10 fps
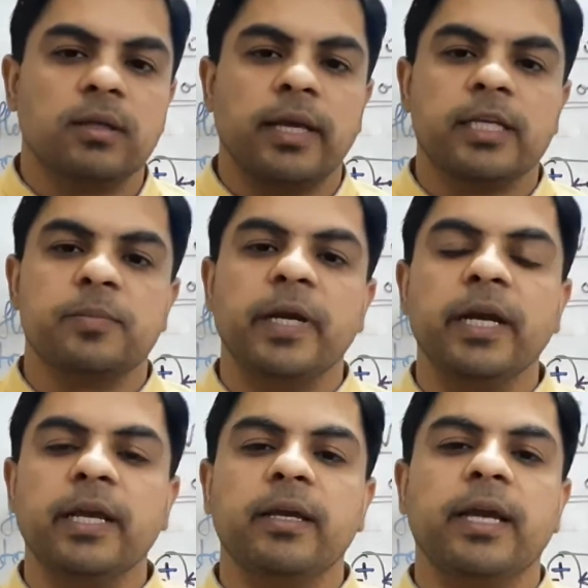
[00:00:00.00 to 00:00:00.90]

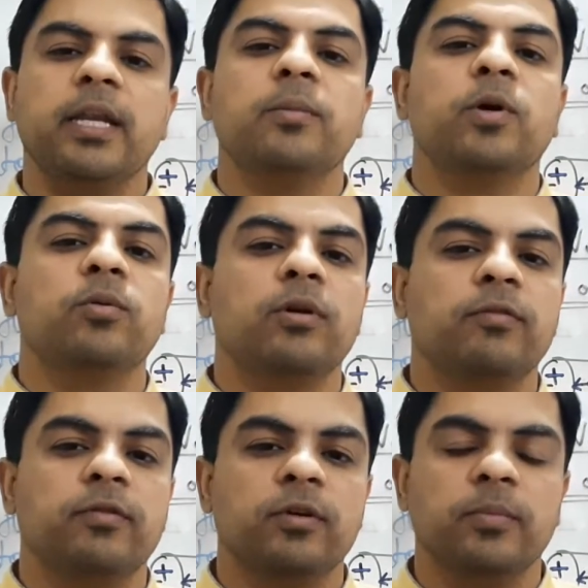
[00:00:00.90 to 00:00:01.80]
expending any amount
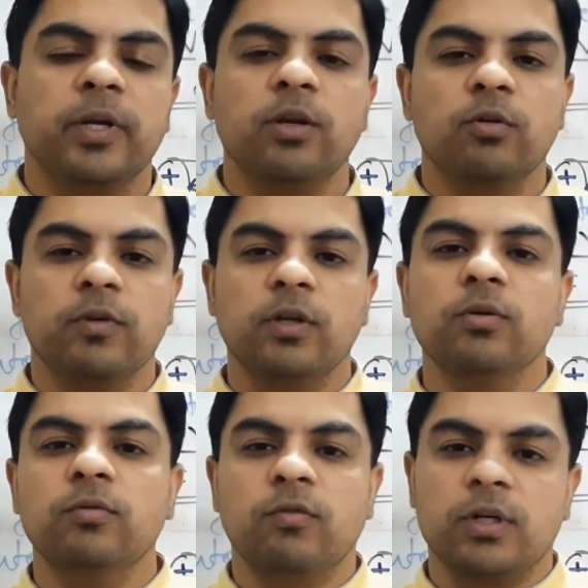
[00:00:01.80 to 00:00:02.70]
of money over
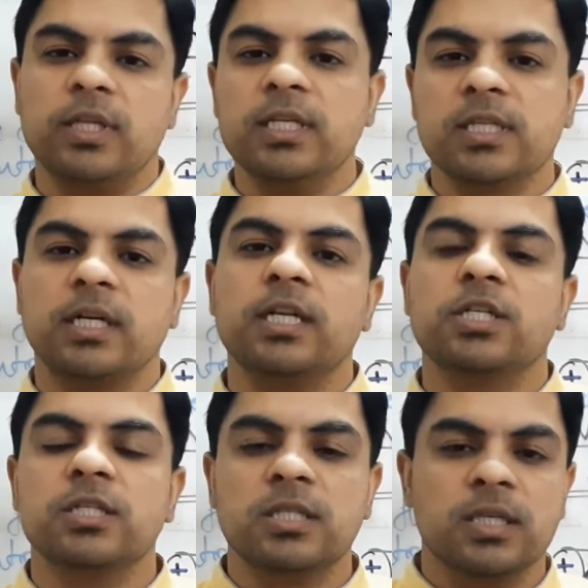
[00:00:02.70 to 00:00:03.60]
you for these
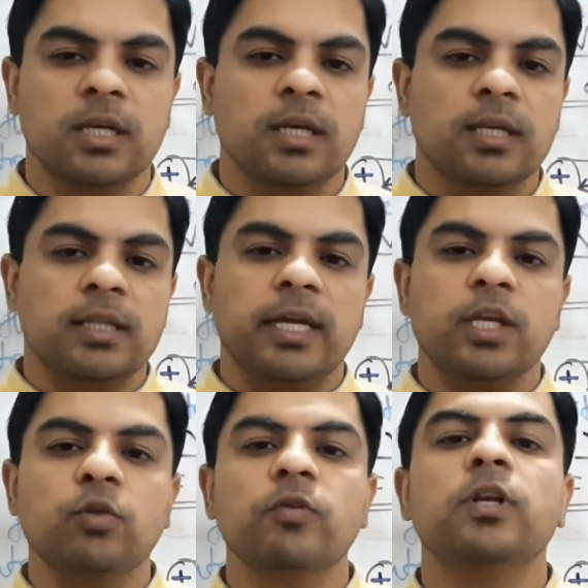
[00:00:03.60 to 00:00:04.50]
conditions,
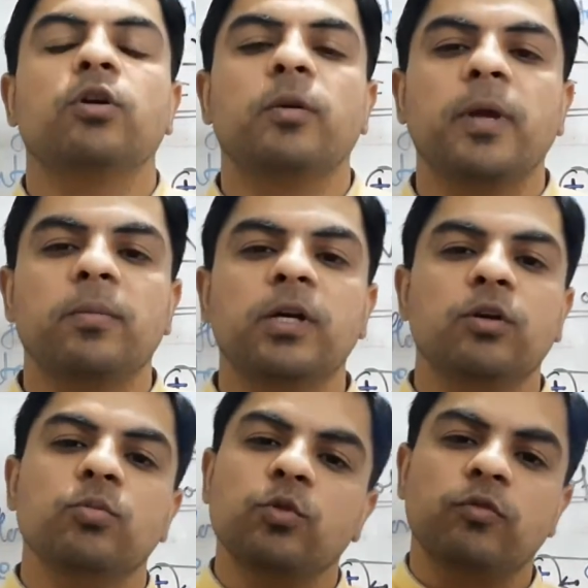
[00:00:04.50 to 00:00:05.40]
then you will not be able
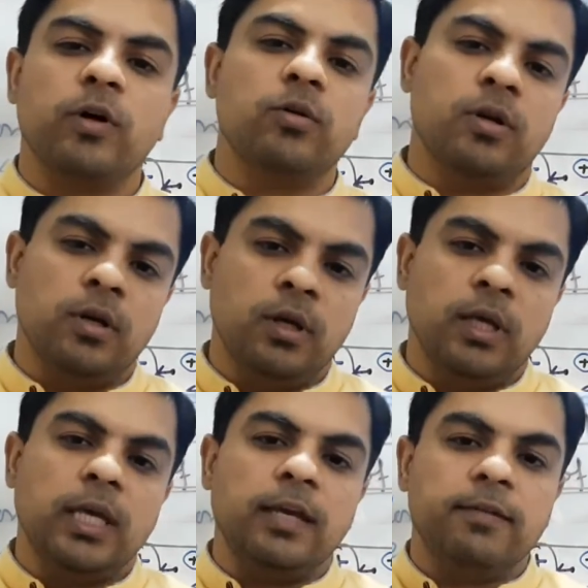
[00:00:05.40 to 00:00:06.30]
to move out.
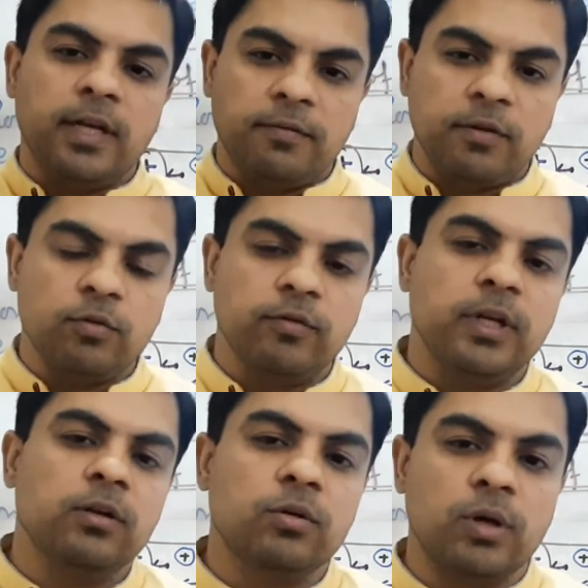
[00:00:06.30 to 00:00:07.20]
Even if you
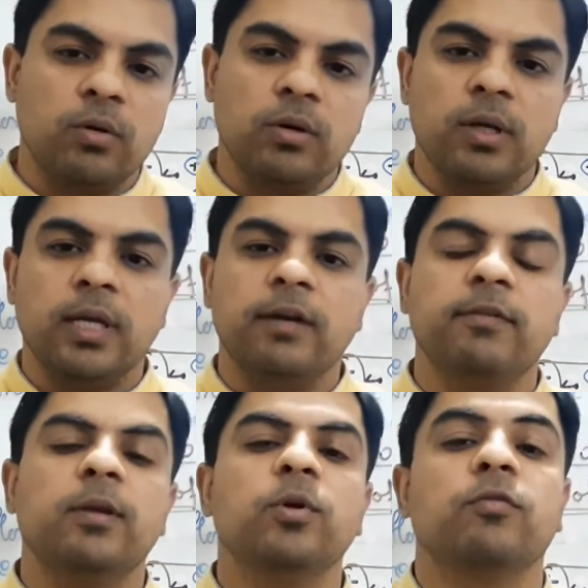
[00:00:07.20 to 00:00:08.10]
will go out, it
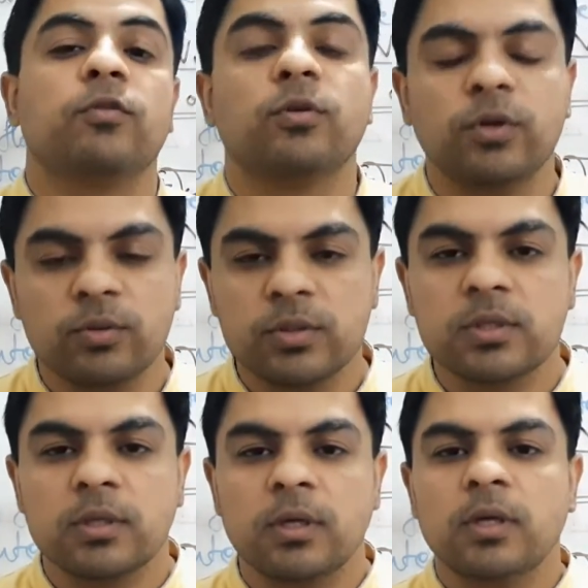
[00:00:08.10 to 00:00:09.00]
will be of no
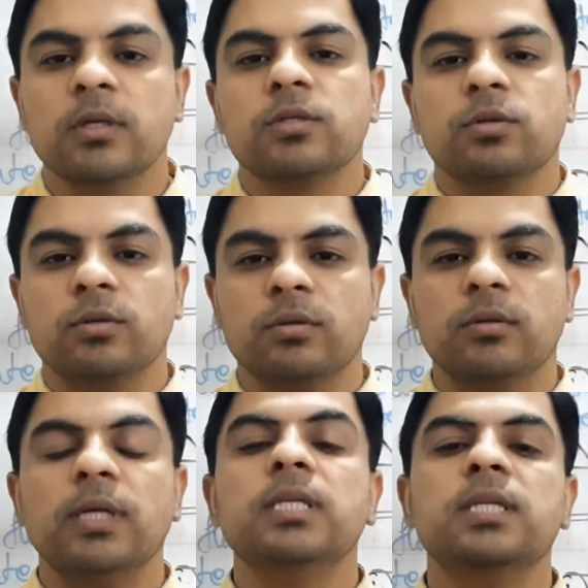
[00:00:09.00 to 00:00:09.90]
use.
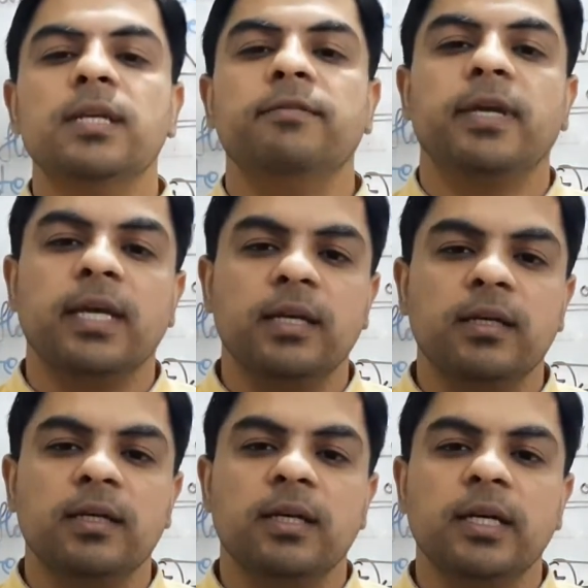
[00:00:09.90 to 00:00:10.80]
So easily we can
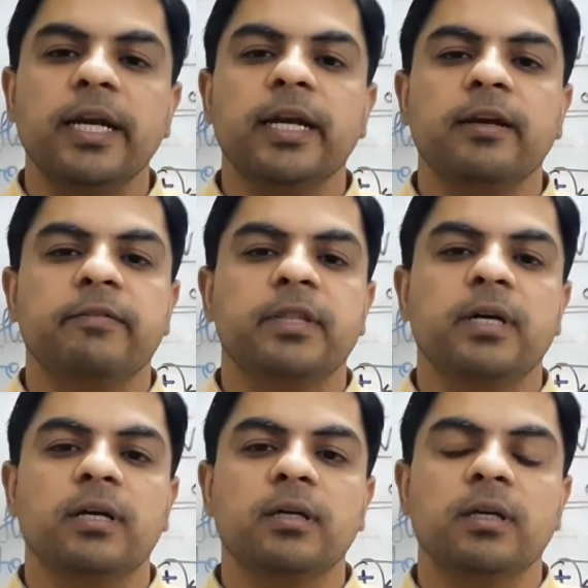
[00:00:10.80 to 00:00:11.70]
relate it with
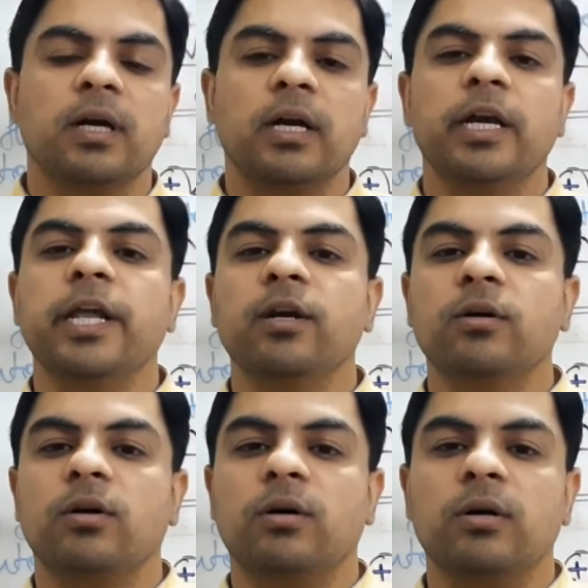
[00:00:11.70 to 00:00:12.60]
the
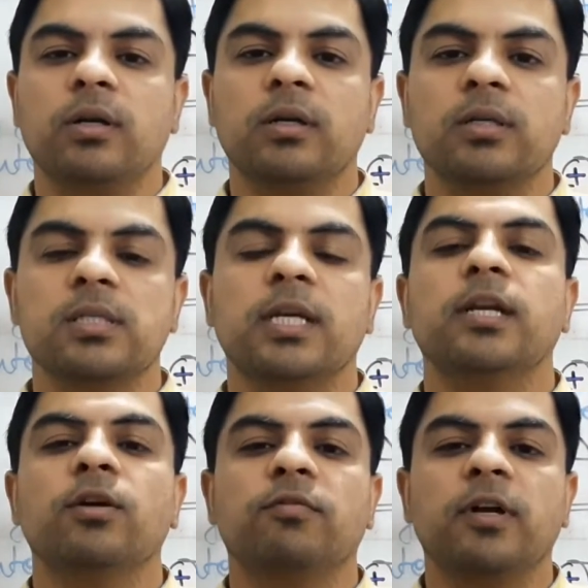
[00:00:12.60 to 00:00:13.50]
earning or
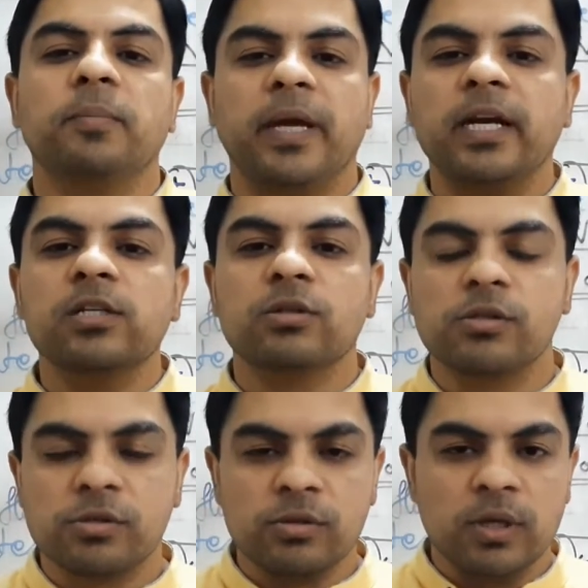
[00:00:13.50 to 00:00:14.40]
salary of our parents
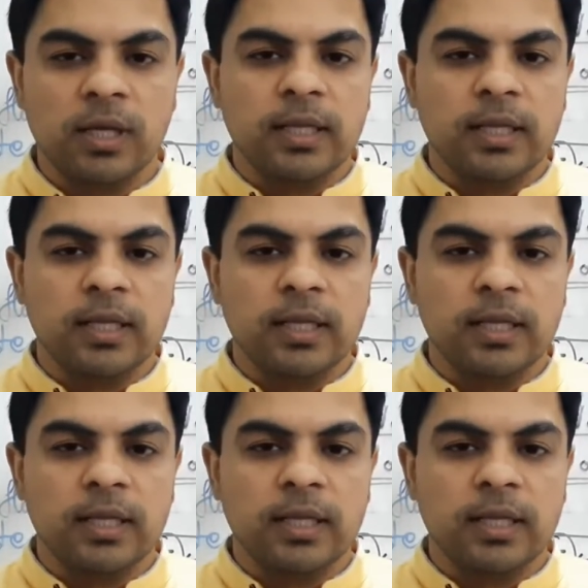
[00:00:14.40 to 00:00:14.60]
also.